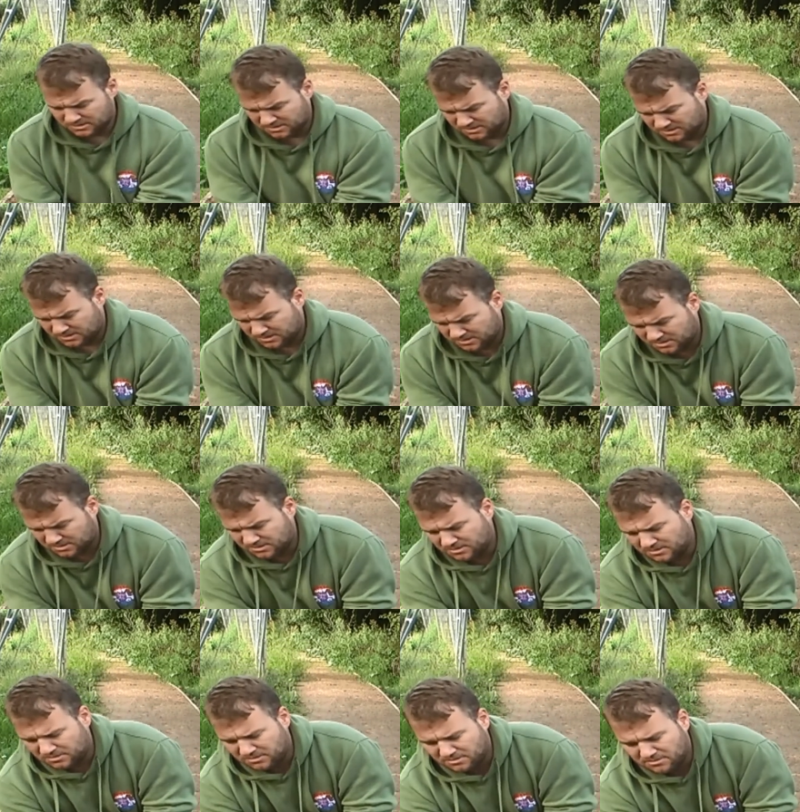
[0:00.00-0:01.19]

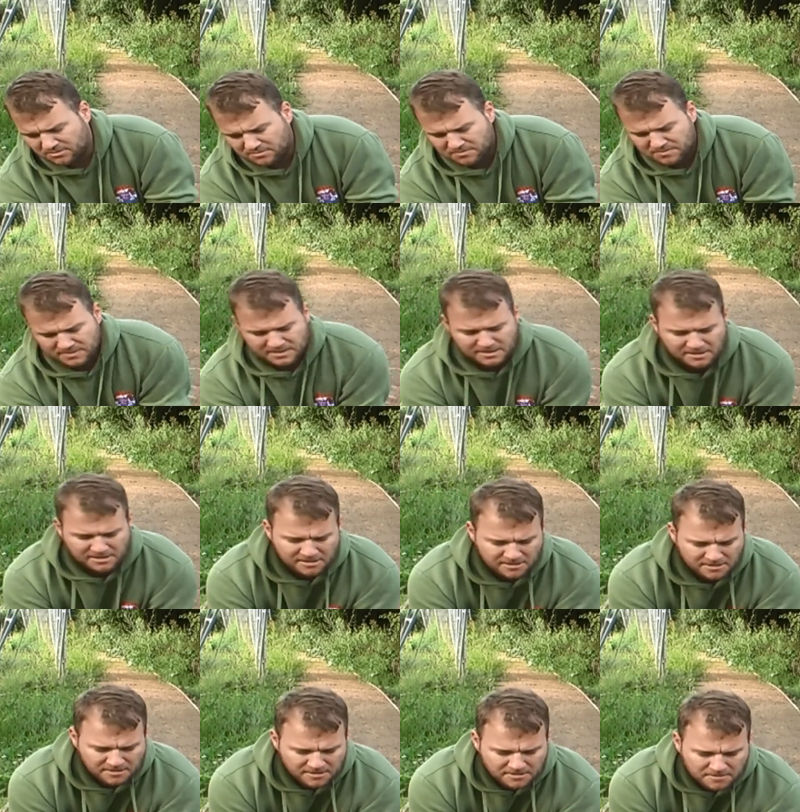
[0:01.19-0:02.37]

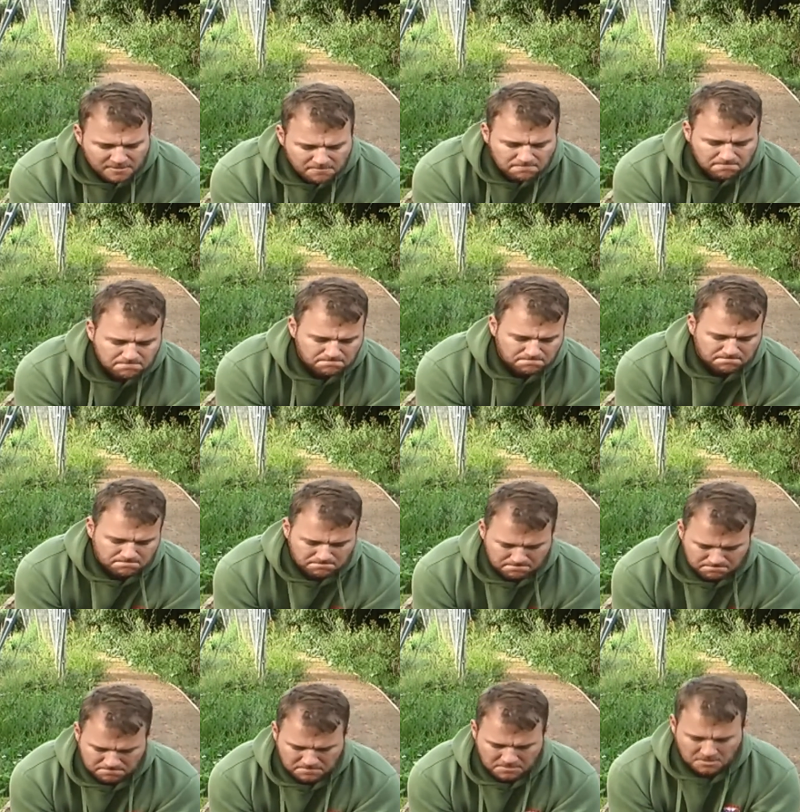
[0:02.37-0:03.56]

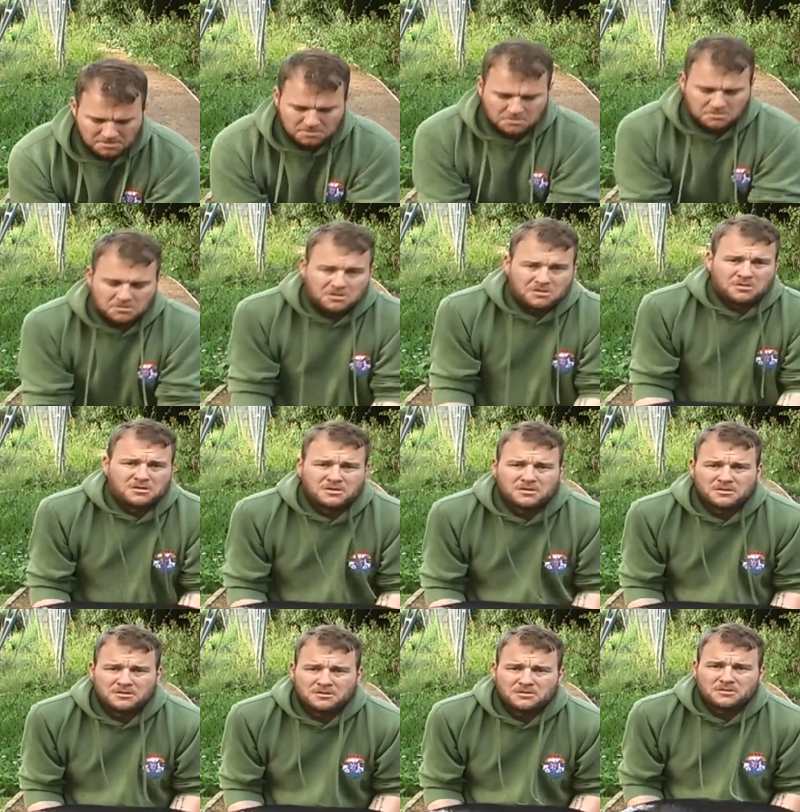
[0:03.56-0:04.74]

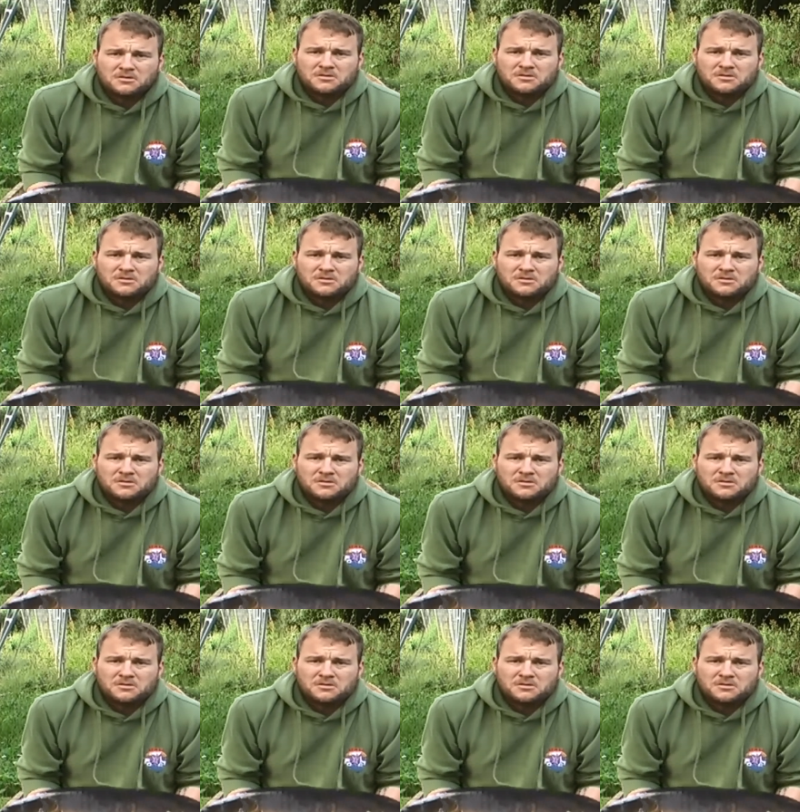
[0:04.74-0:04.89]
No one is speaking in this clip.